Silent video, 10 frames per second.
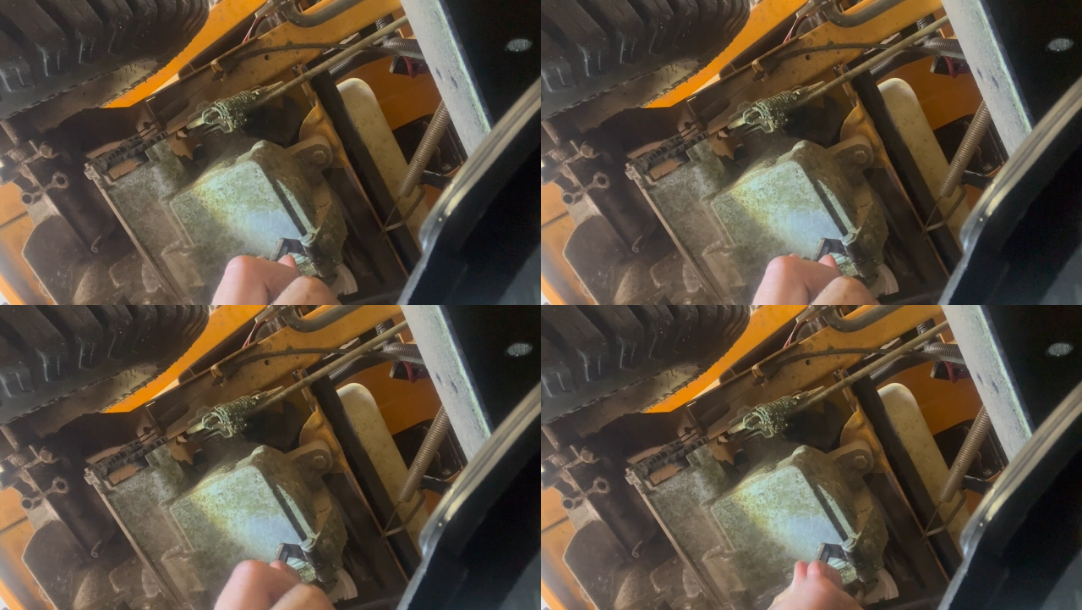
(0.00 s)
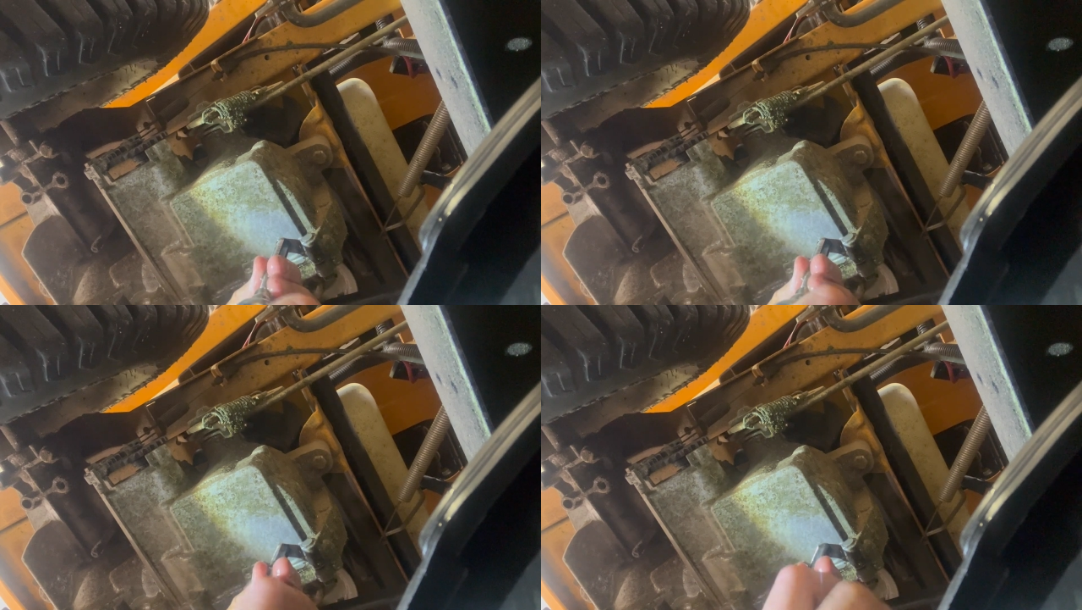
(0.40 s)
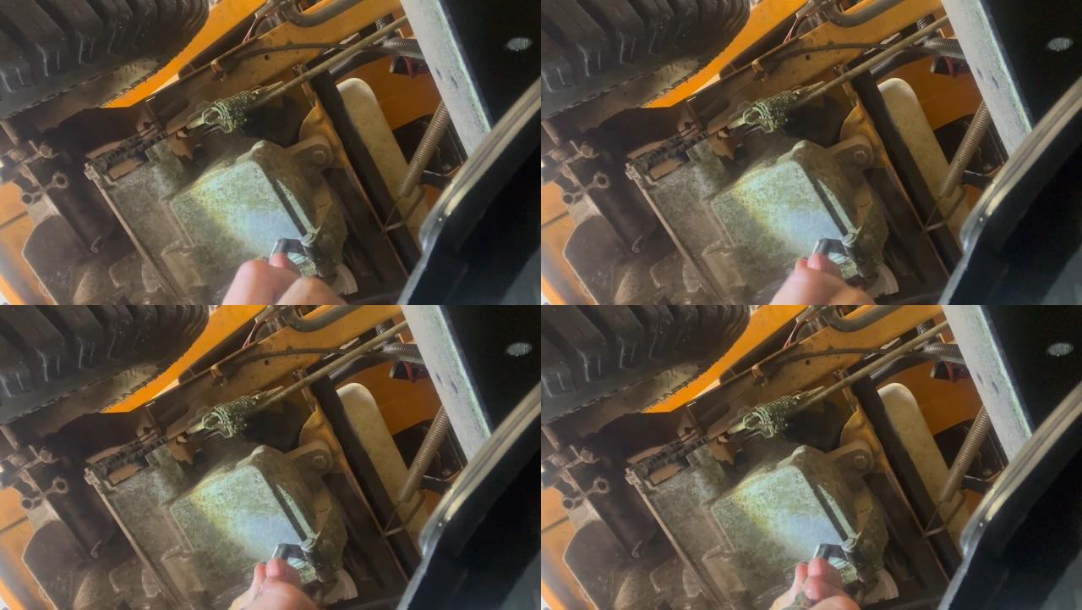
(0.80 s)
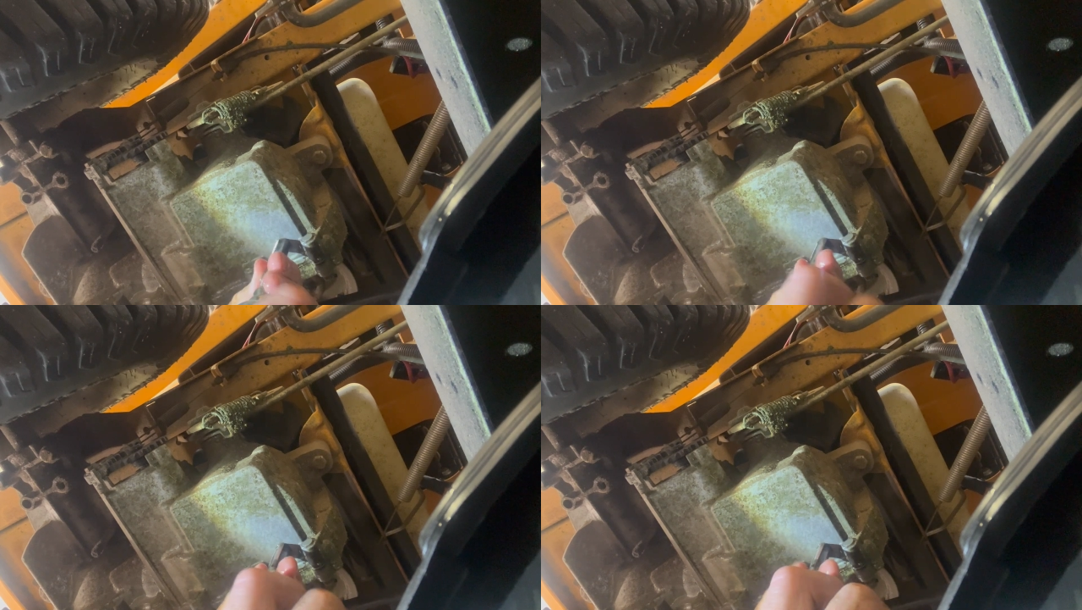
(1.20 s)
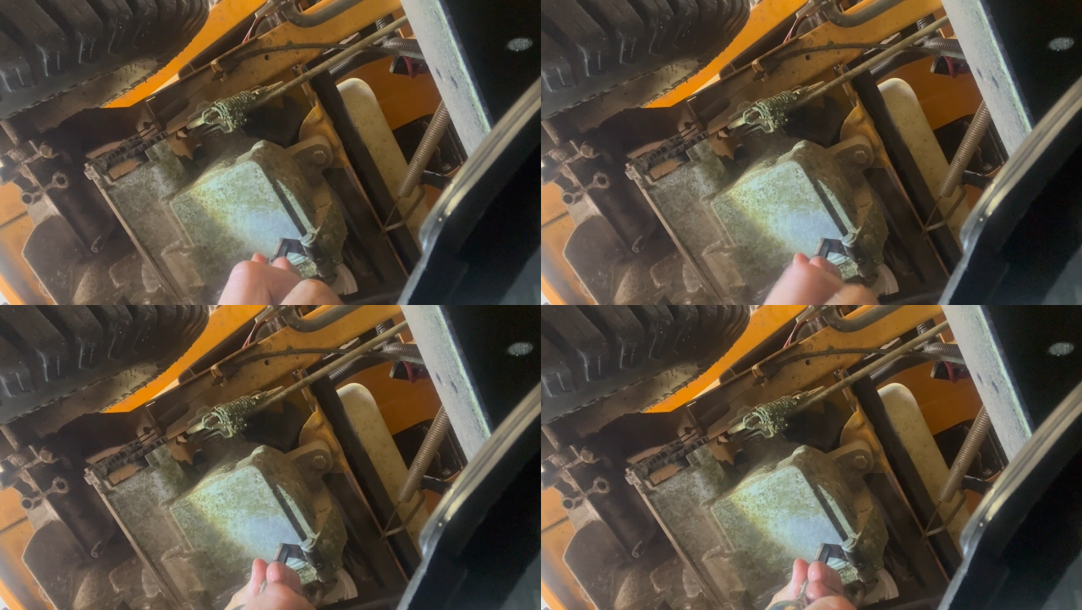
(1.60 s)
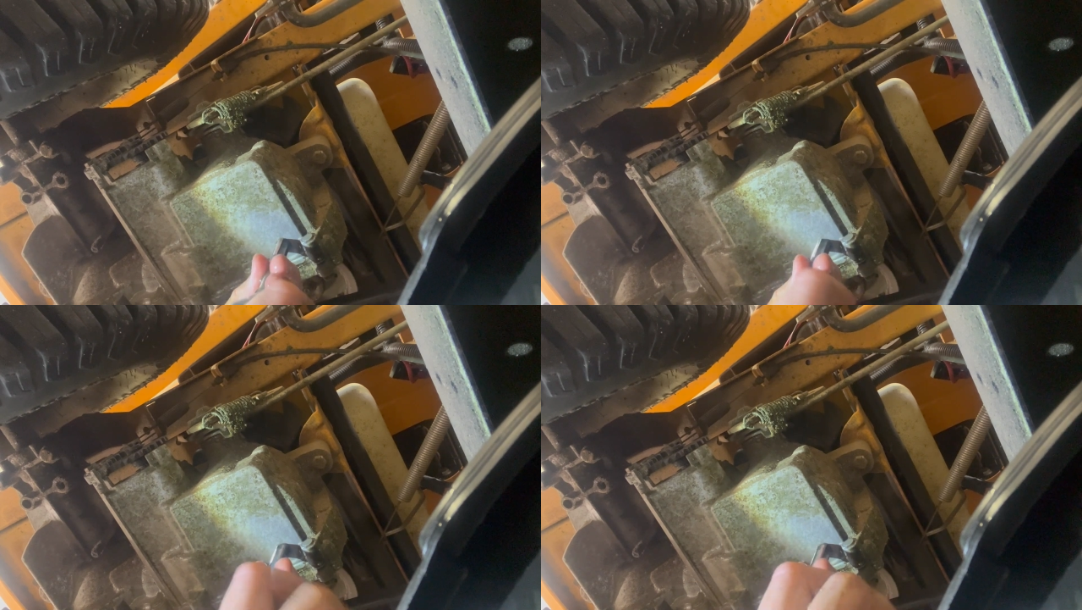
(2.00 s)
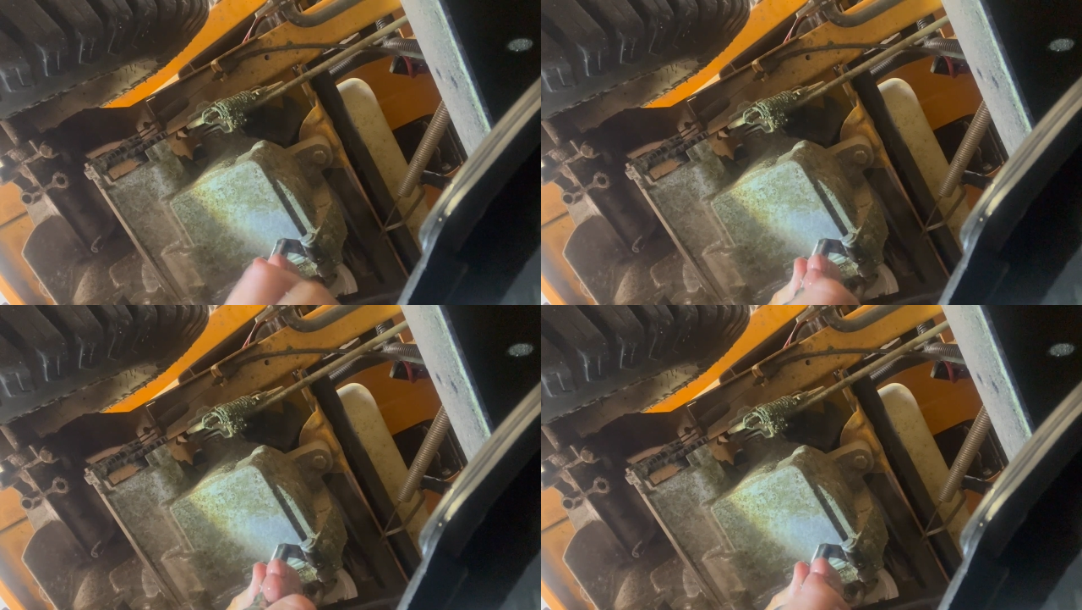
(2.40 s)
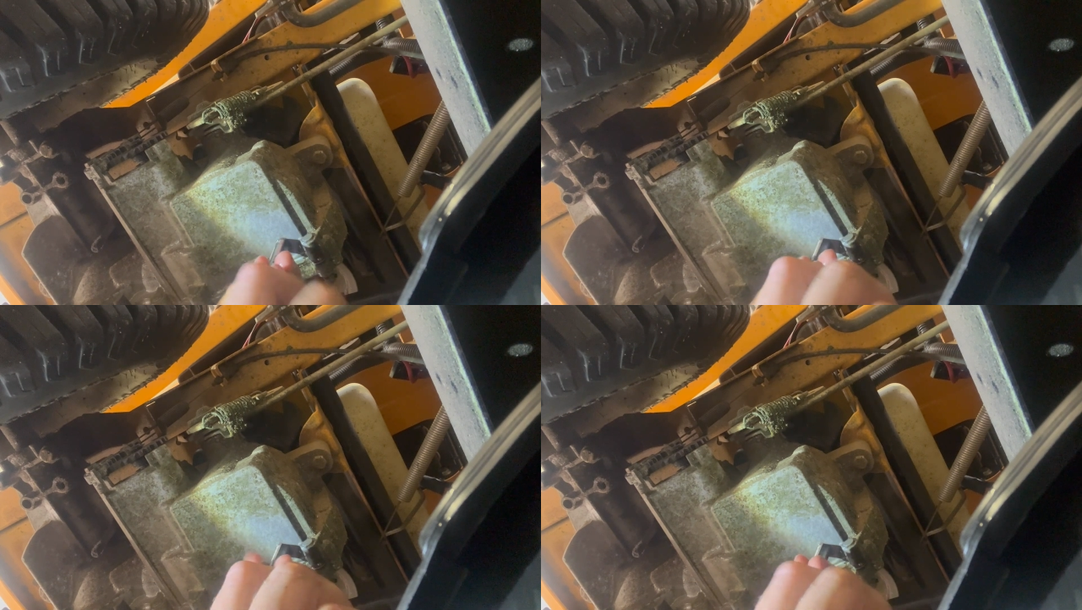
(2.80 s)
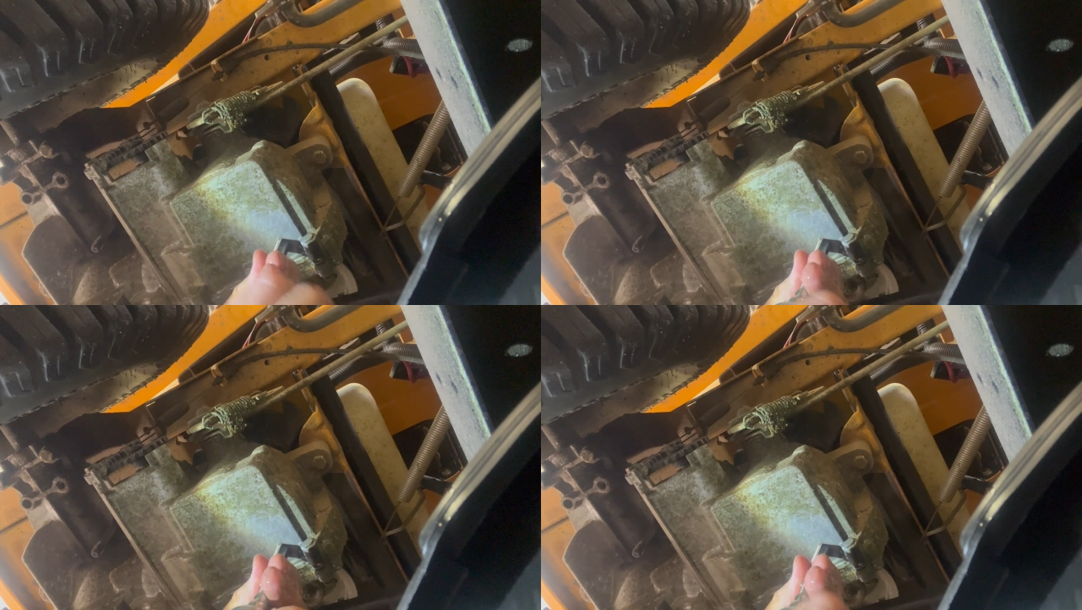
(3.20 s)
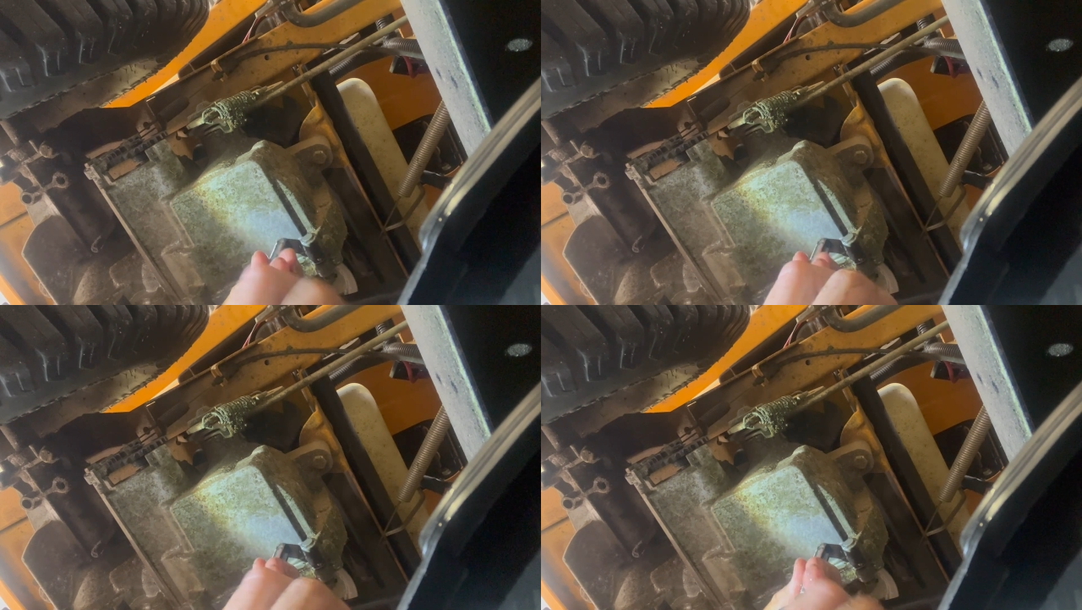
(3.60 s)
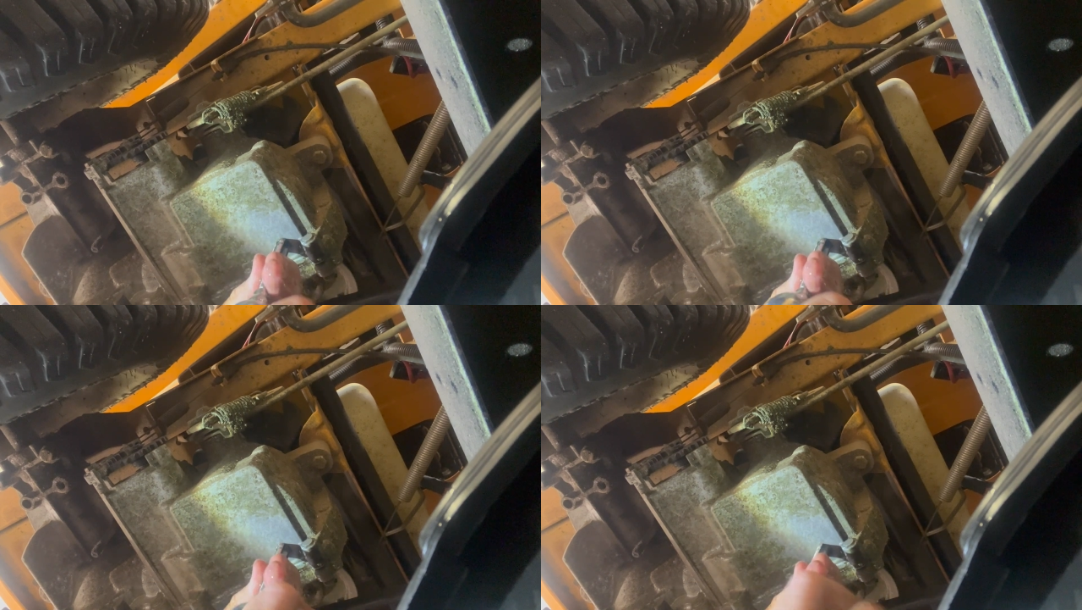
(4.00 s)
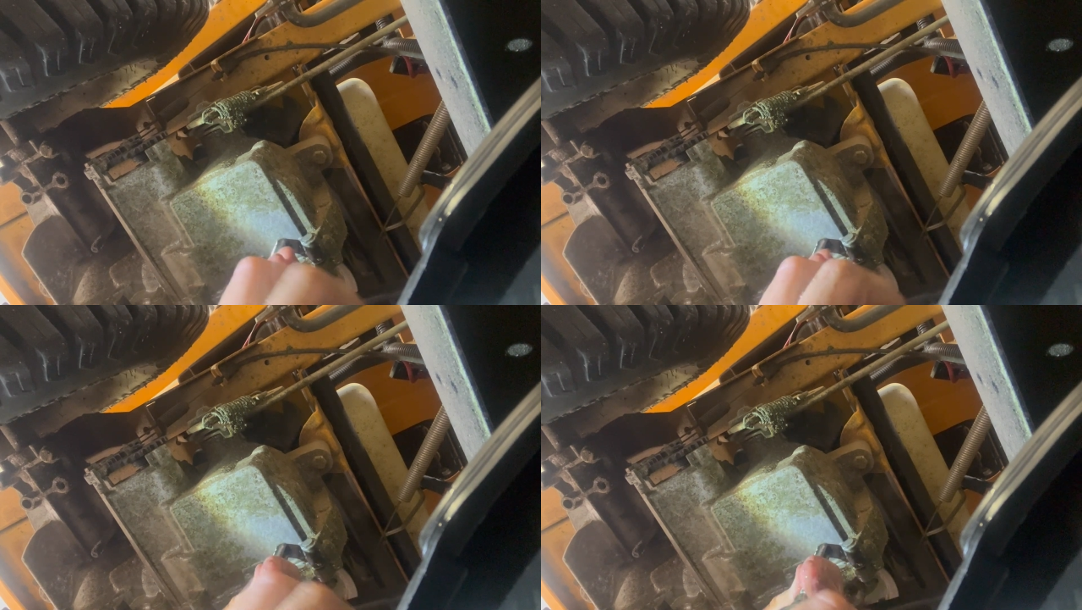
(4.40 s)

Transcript: [unreadable: no face in view]